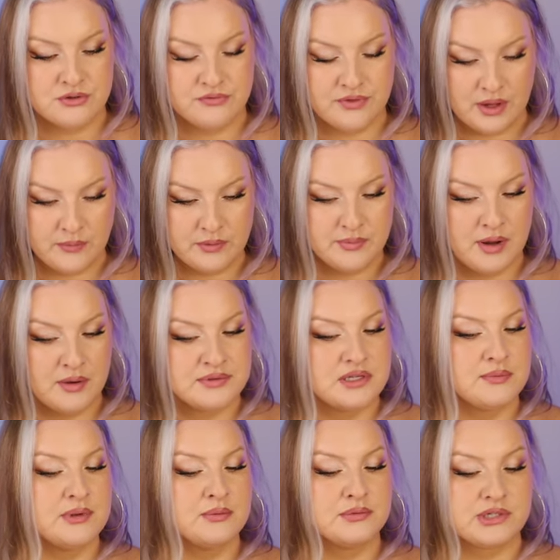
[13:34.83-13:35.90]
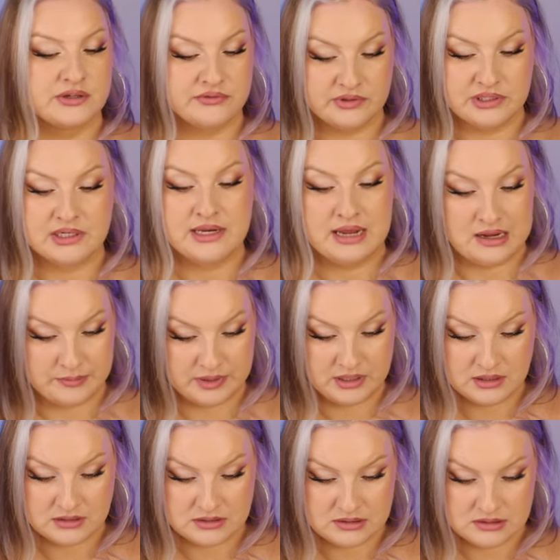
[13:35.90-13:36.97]
If that one pops up, I would definitely nab
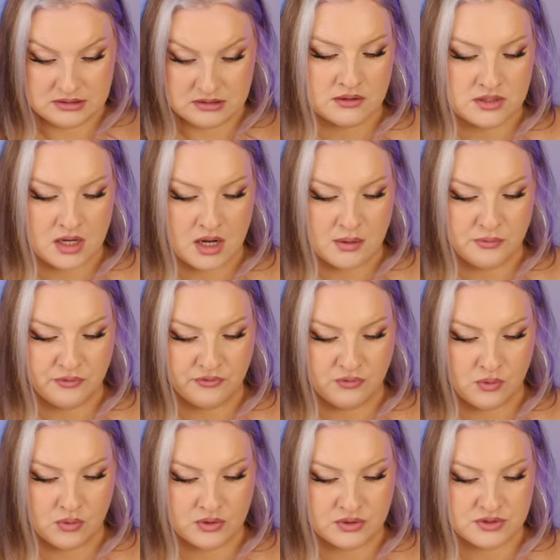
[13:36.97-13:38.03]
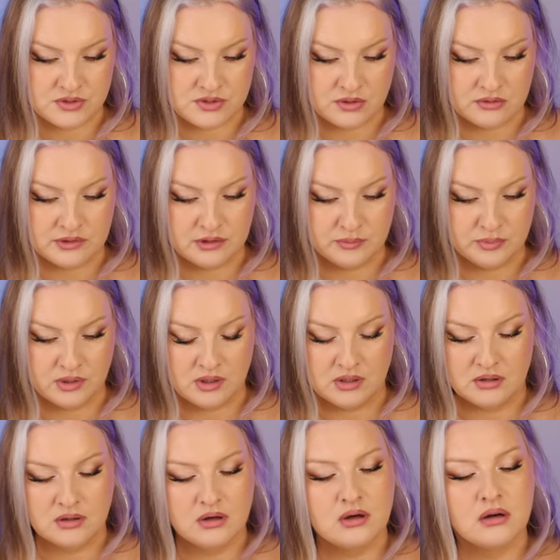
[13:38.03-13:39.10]
it. Tom Ford Solio
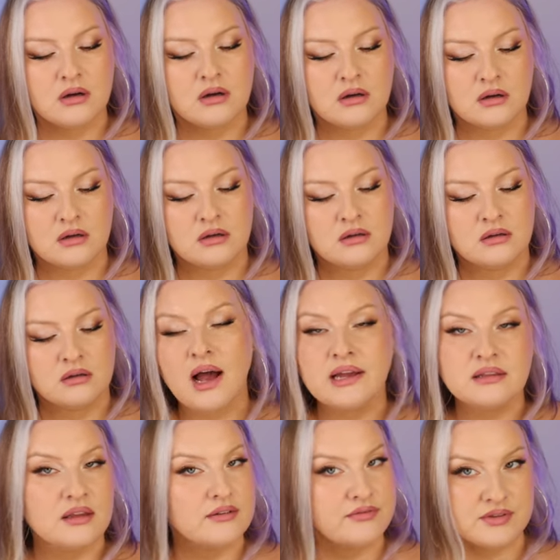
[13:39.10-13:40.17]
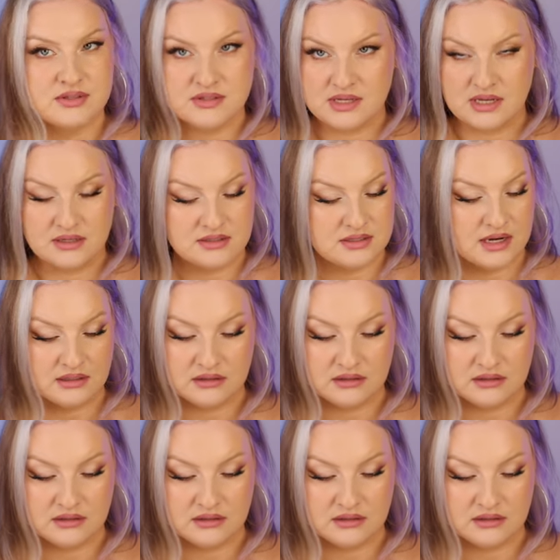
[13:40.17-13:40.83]
Blanc. Oh, I love this scent. I